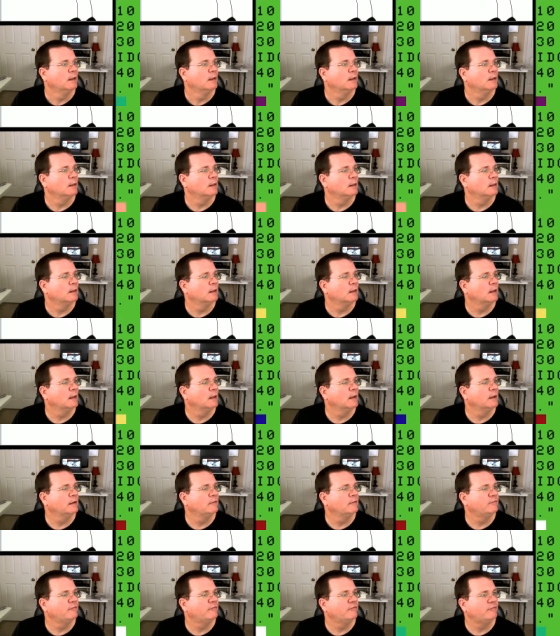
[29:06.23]

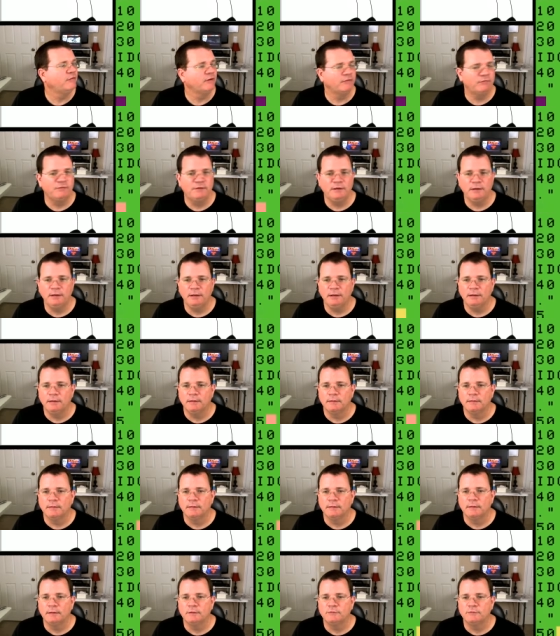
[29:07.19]
Line 50
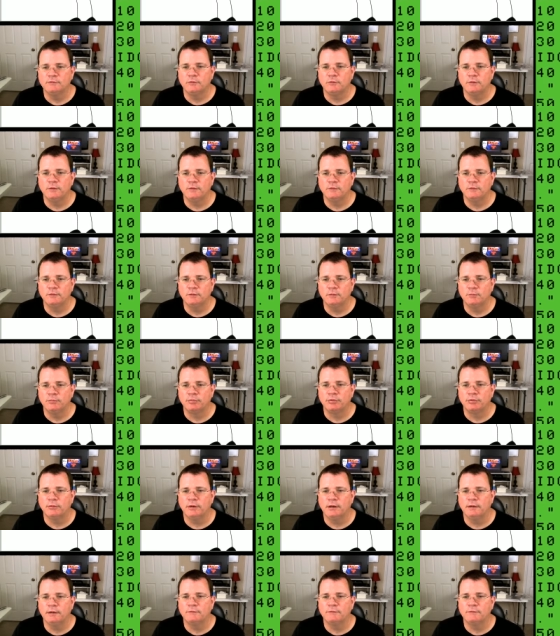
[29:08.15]
is going to
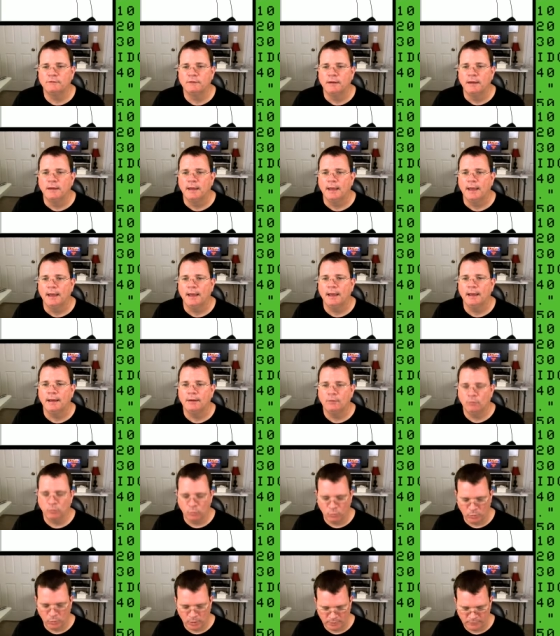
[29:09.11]
print
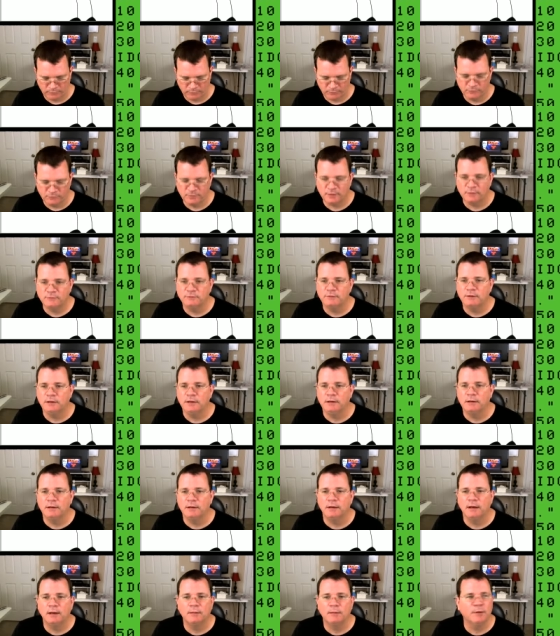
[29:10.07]
at 160,
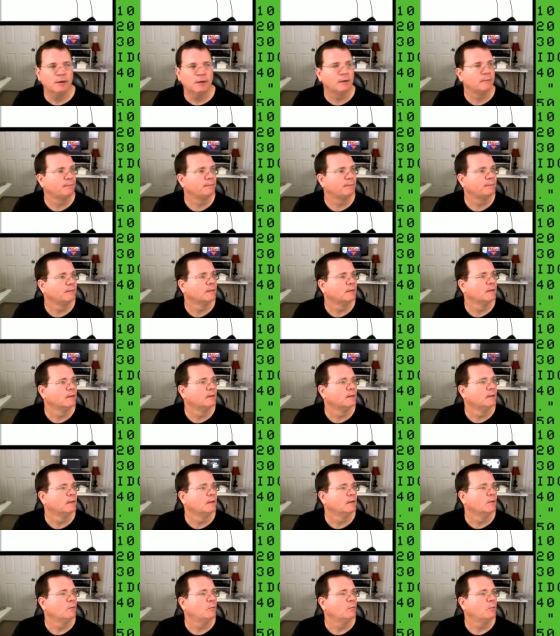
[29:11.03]
comma,
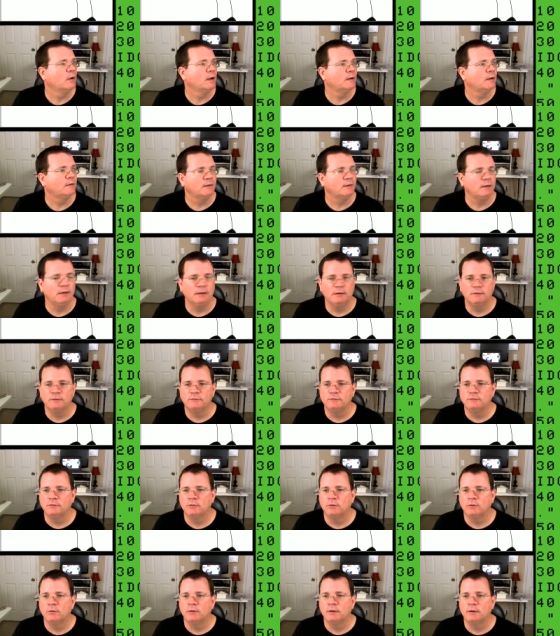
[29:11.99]
what is
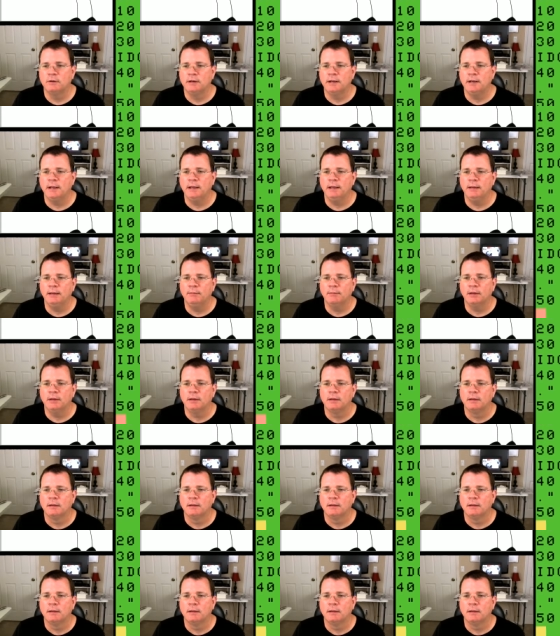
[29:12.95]
your name?